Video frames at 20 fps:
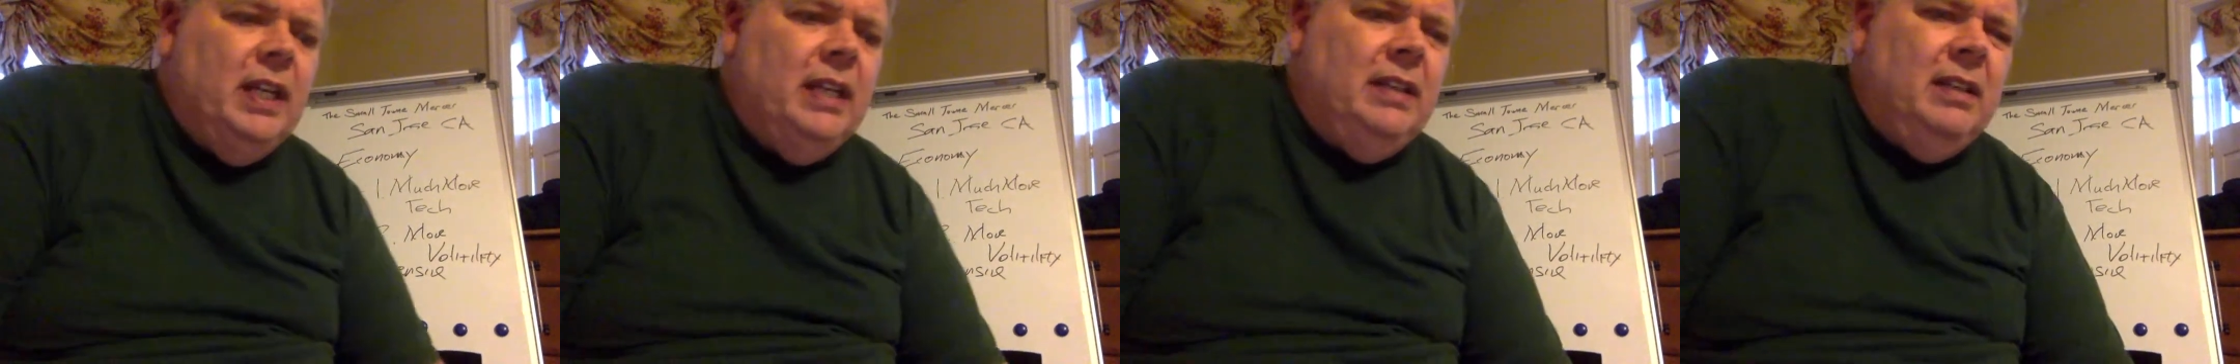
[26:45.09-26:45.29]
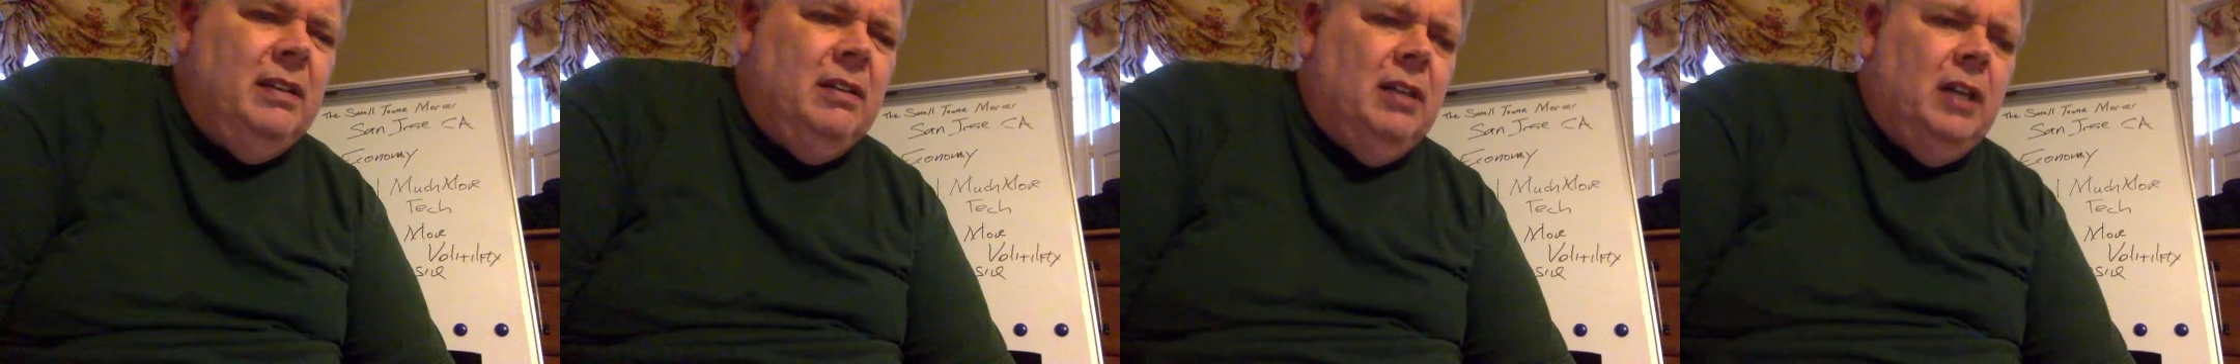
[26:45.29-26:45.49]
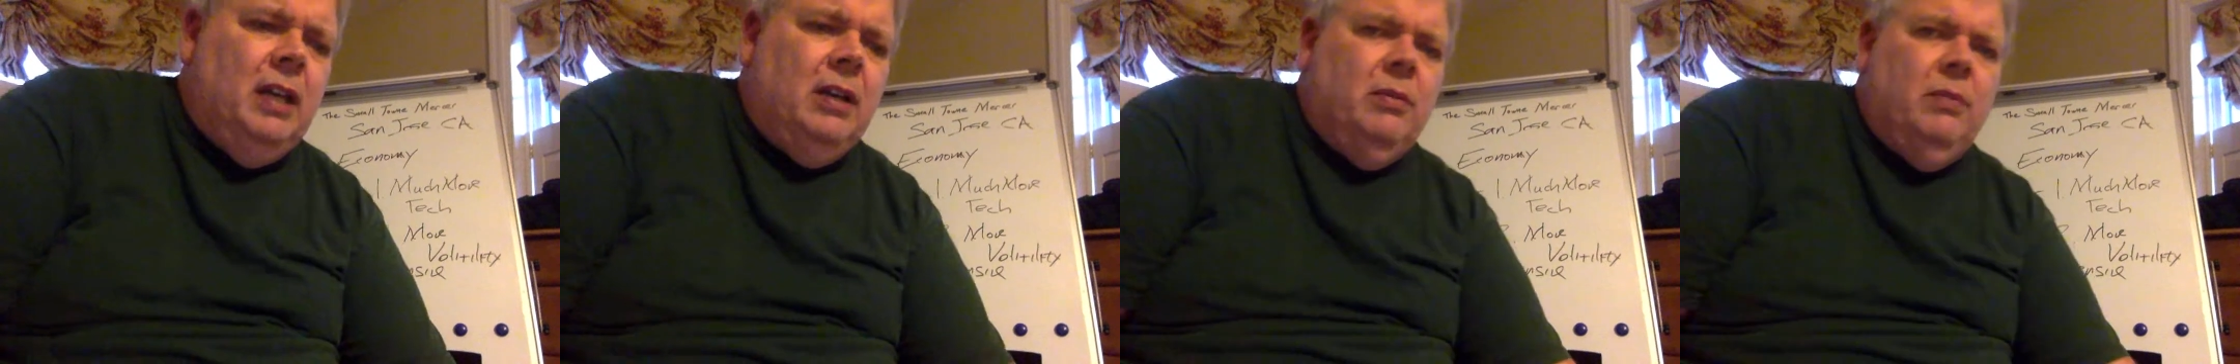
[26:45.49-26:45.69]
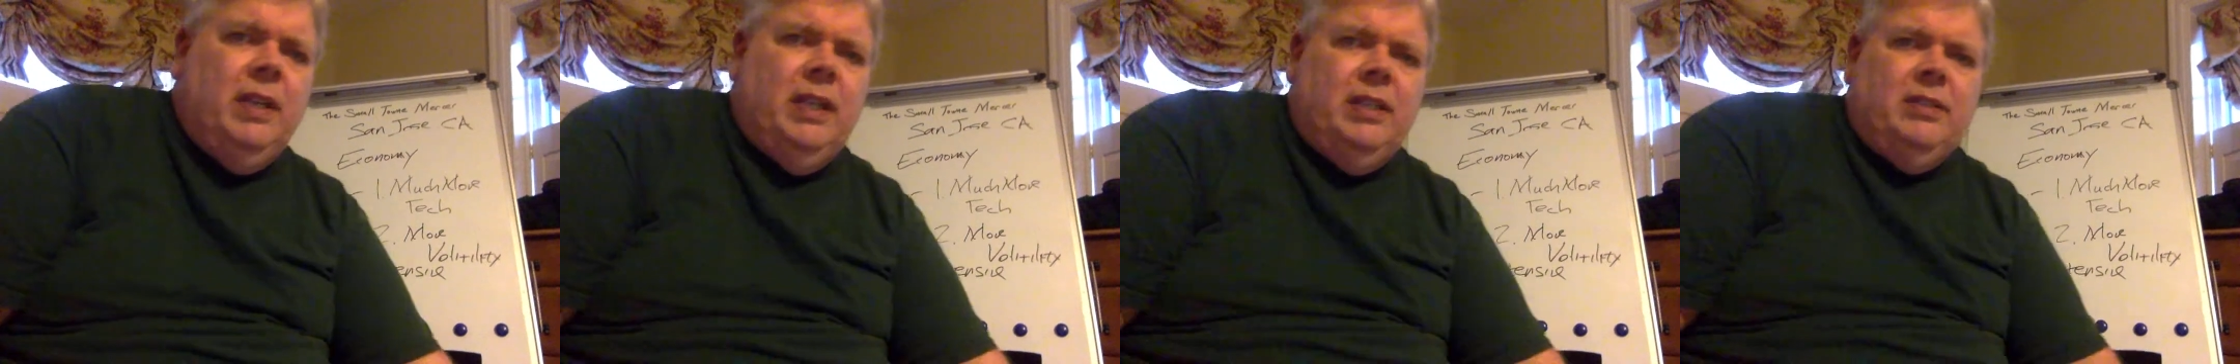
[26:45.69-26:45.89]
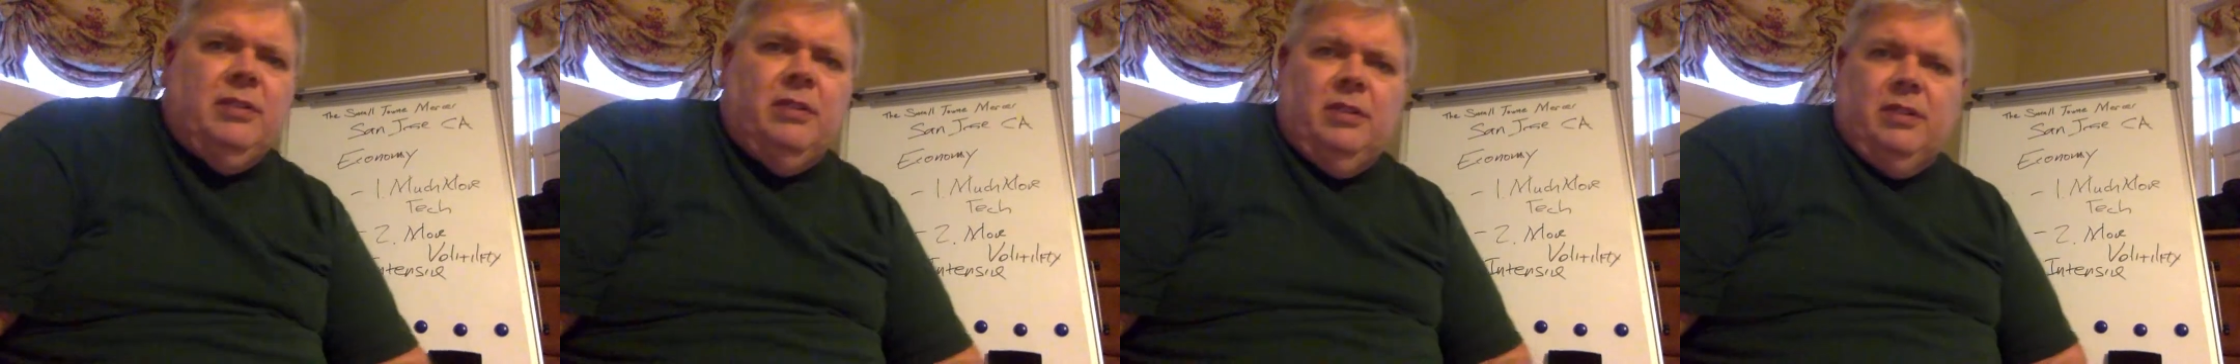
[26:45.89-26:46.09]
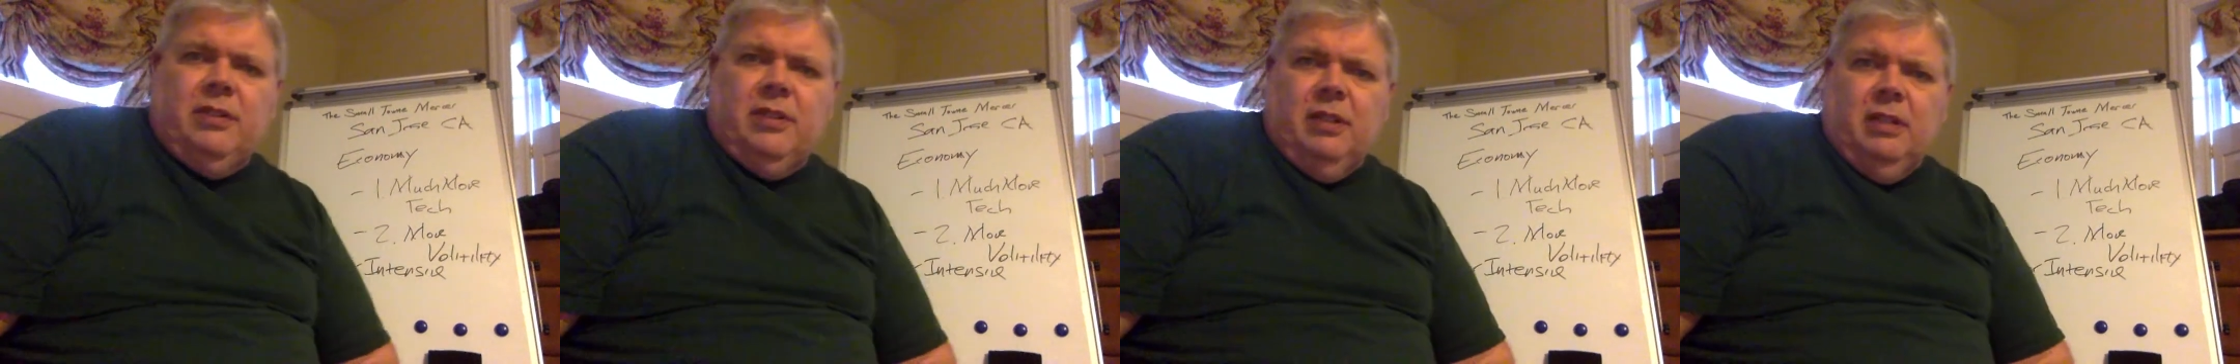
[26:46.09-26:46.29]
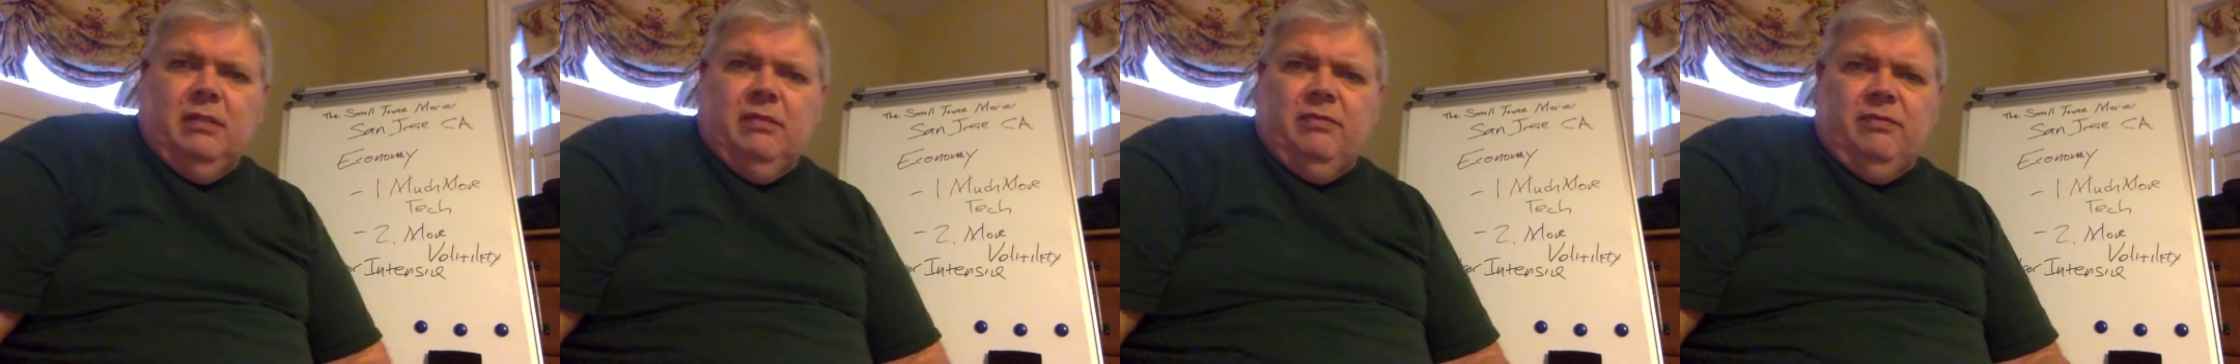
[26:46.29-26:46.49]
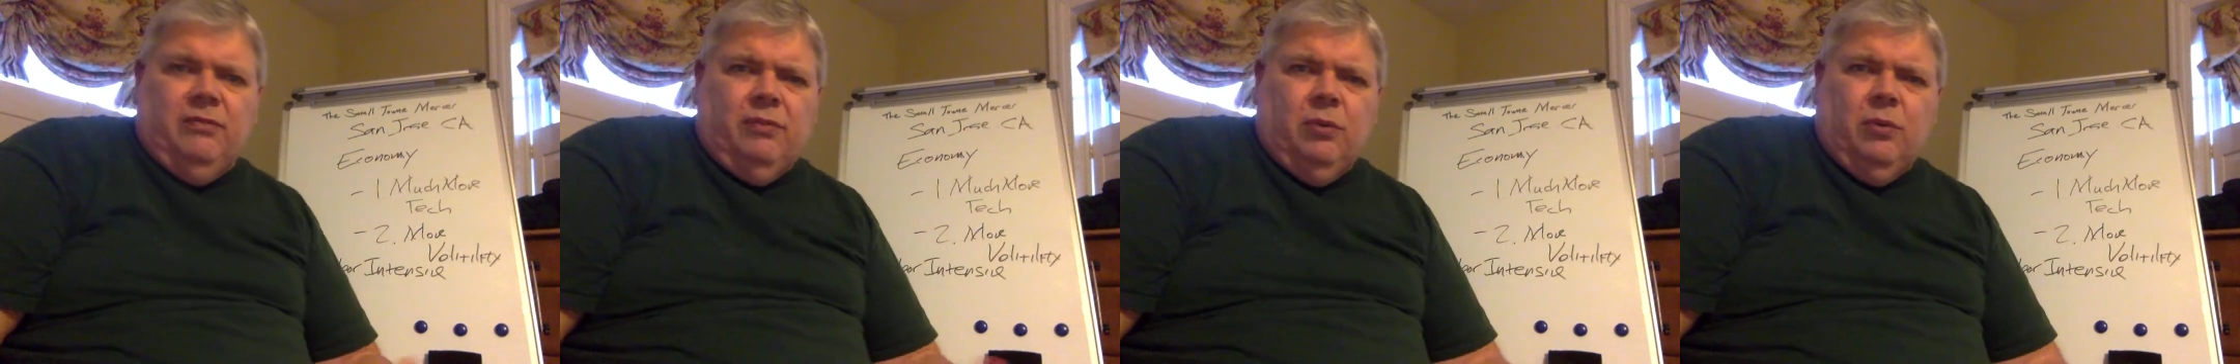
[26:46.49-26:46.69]
I did a lot of research on
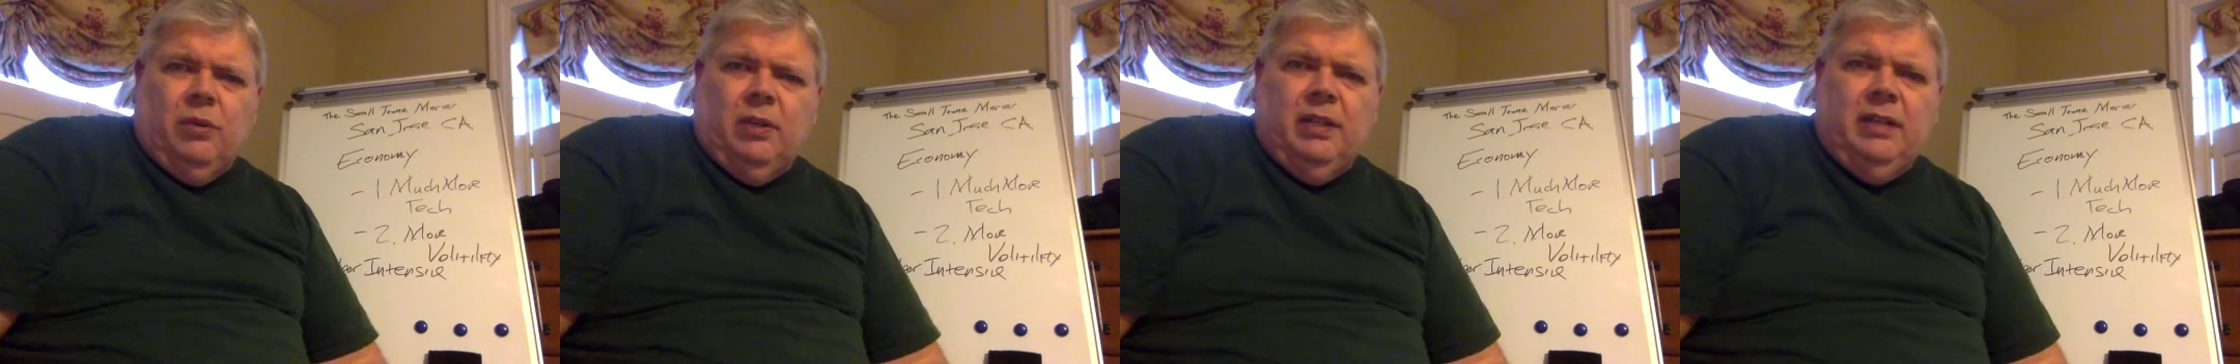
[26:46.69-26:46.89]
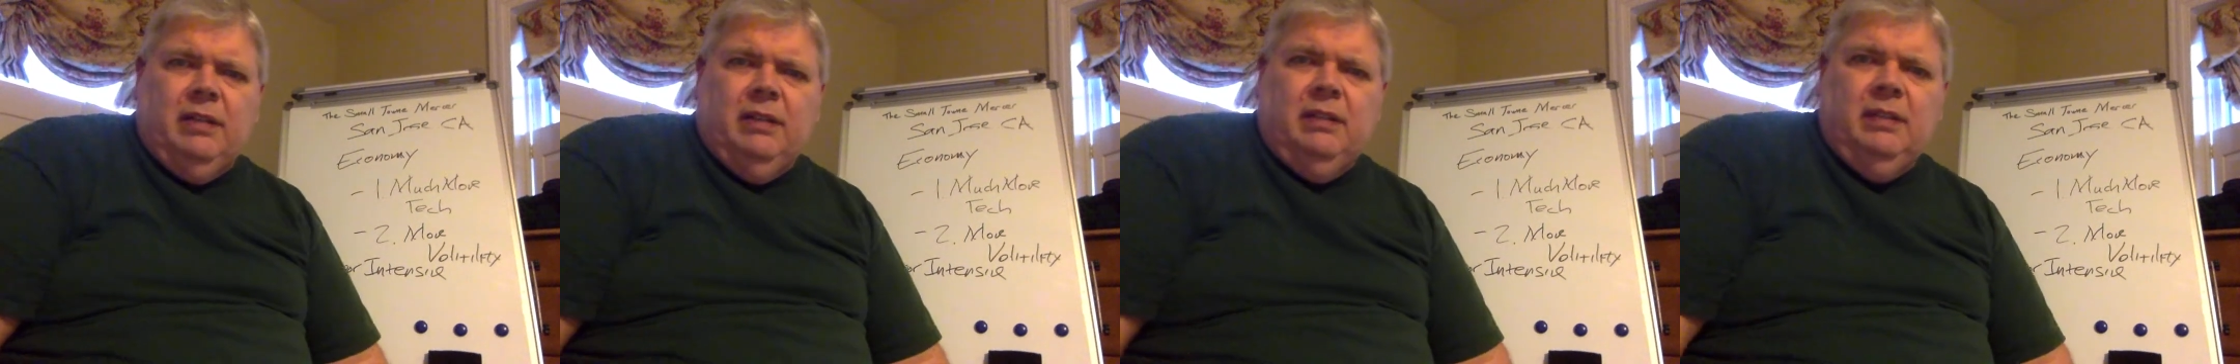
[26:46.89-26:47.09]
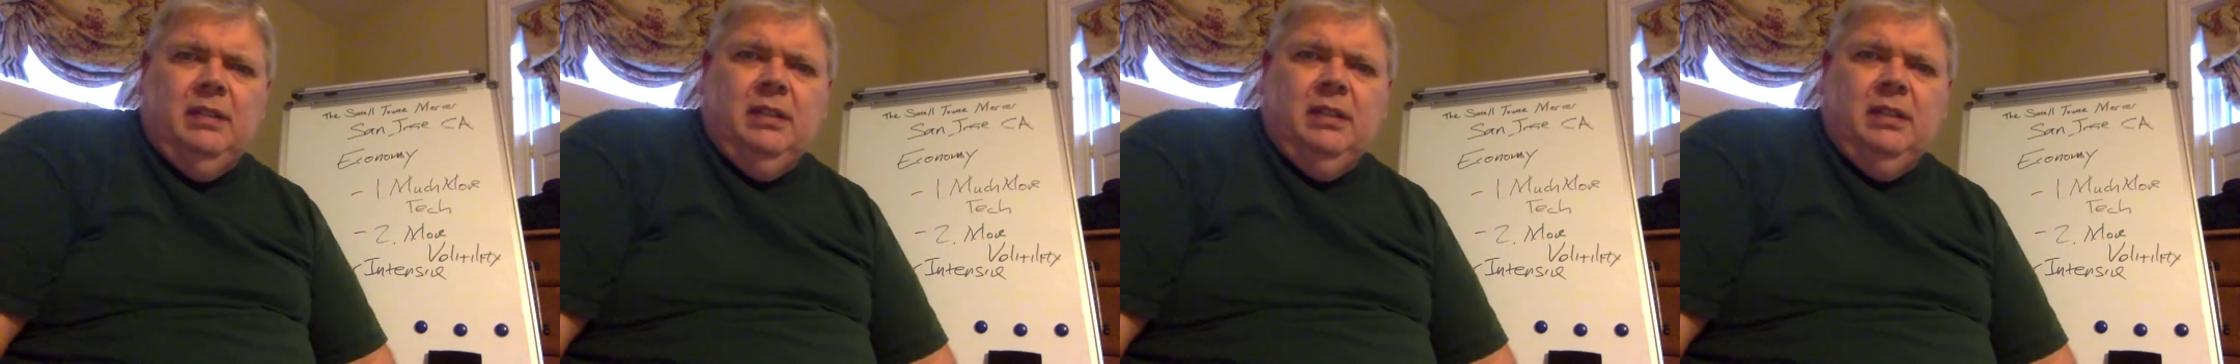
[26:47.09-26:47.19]
Ford